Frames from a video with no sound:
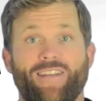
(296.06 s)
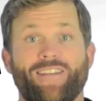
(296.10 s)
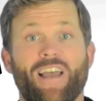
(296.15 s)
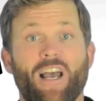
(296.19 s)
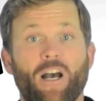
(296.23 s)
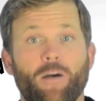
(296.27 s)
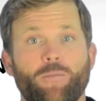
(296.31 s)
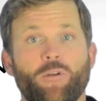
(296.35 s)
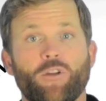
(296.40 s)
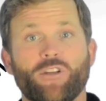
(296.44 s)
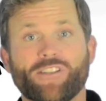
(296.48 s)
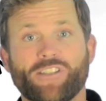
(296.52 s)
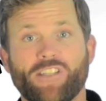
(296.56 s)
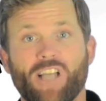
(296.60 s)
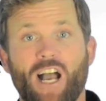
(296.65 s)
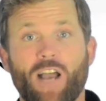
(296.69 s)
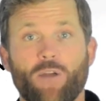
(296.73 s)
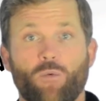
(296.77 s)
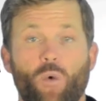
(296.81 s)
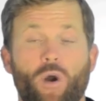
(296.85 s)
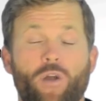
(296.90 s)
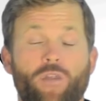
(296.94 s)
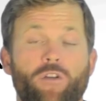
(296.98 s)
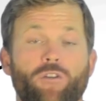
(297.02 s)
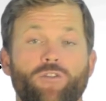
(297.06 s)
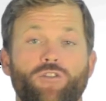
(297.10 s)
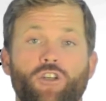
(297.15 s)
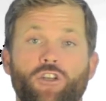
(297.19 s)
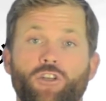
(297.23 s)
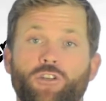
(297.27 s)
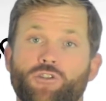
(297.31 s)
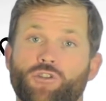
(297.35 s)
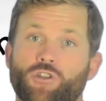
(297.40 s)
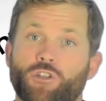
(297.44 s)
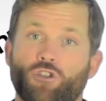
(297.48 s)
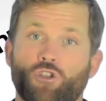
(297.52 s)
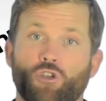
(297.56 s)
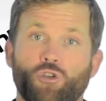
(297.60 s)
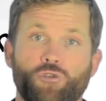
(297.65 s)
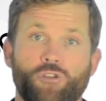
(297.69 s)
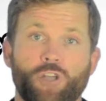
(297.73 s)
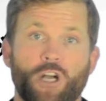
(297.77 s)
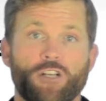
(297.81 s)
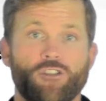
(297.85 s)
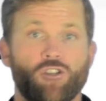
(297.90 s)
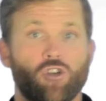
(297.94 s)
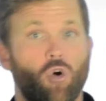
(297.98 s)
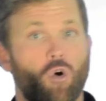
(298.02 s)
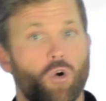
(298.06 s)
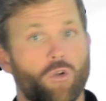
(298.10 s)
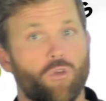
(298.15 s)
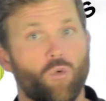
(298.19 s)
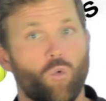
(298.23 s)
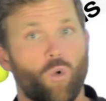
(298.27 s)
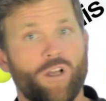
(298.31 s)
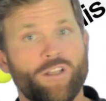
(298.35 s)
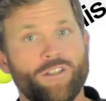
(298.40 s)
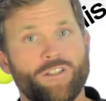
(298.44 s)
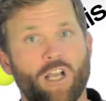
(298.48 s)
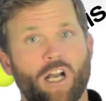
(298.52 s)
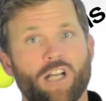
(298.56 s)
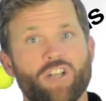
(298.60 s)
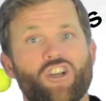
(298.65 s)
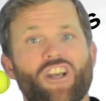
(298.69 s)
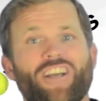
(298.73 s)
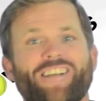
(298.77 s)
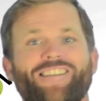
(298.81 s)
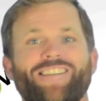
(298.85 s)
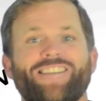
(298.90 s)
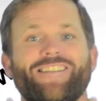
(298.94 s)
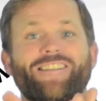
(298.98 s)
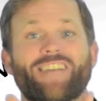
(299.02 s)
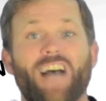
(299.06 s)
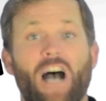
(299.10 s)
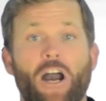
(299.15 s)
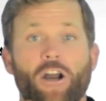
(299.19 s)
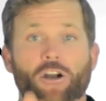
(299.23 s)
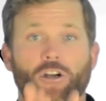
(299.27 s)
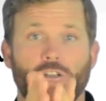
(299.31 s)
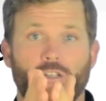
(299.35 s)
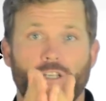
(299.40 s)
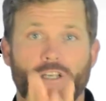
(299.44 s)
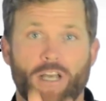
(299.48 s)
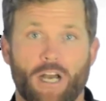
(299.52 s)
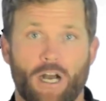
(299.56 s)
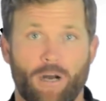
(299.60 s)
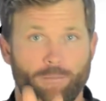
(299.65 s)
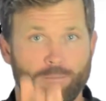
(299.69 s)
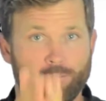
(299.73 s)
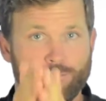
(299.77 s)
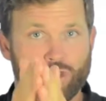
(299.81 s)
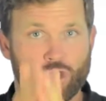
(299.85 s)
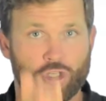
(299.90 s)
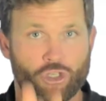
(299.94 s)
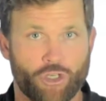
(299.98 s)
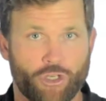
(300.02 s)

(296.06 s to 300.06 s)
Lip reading: And to help you decide whether to use the 2-touch or the 1-touch is entirely up to